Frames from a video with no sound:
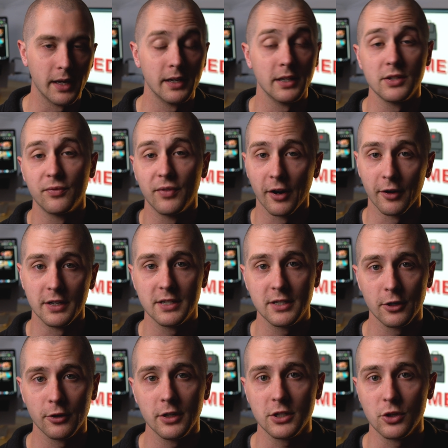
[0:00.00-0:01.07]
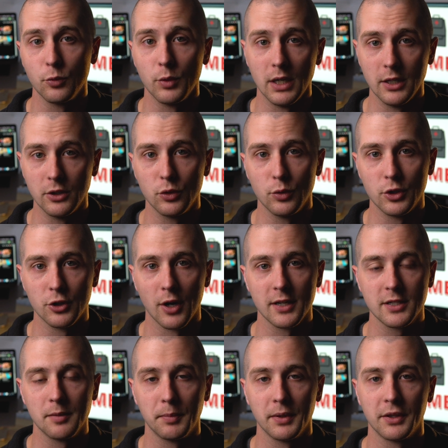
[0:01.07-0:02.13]
It is very serious and we need to
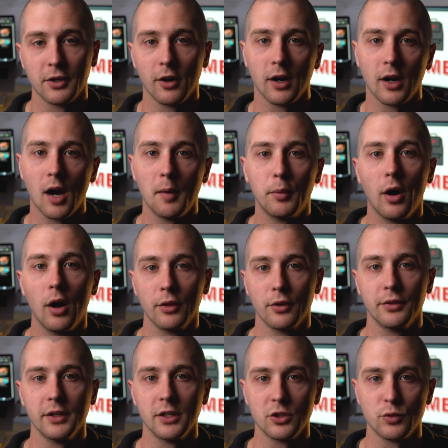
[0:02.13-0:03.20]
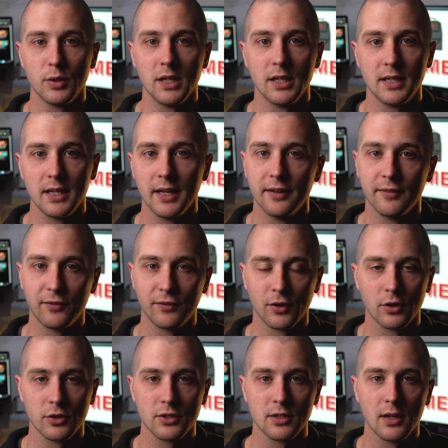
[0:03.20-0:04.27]
address it, but there are a couple other things we need to hit
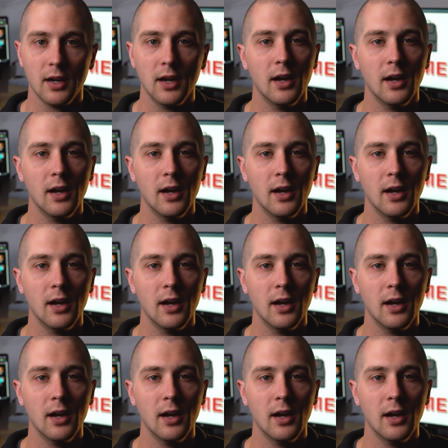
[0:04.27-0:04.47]
first.